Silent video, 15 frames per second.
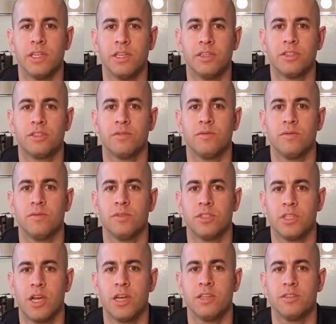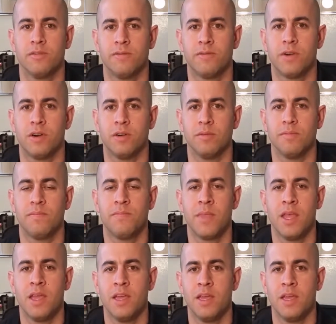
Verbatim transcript: each size of firm